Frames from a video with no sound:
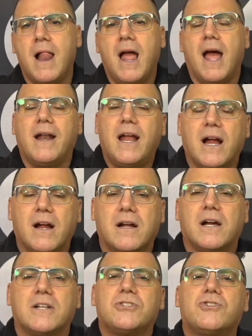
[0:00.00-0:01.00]
And
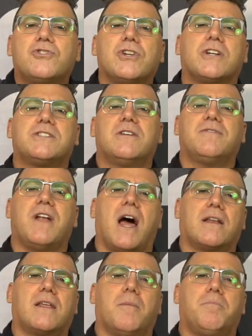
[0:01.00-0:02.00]
haircuts just have
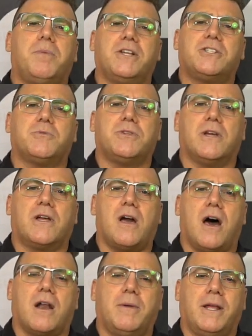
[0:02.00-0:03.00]
not kept pace with the
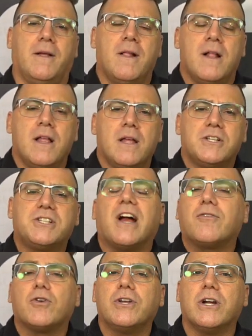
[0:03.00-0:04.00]
economy.
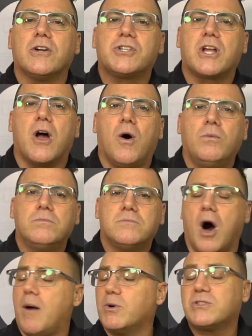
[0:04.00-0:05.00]
Several years ago,
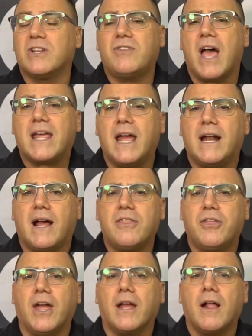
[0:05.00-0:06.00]
almost a decade I
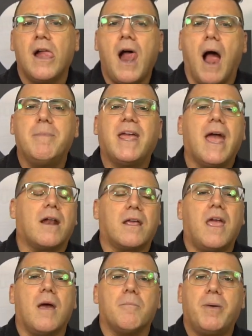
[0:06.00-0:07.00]
think, I began a
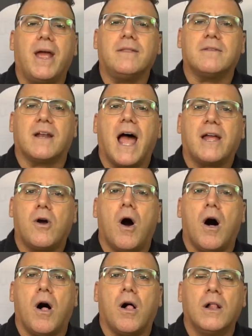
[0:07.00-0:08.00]
campaign that I
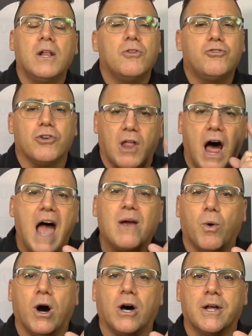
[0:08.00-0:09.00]
call July
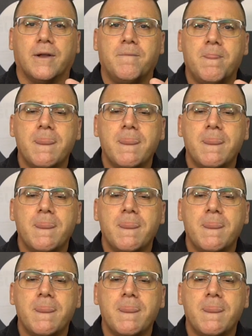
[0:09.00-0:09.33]
1,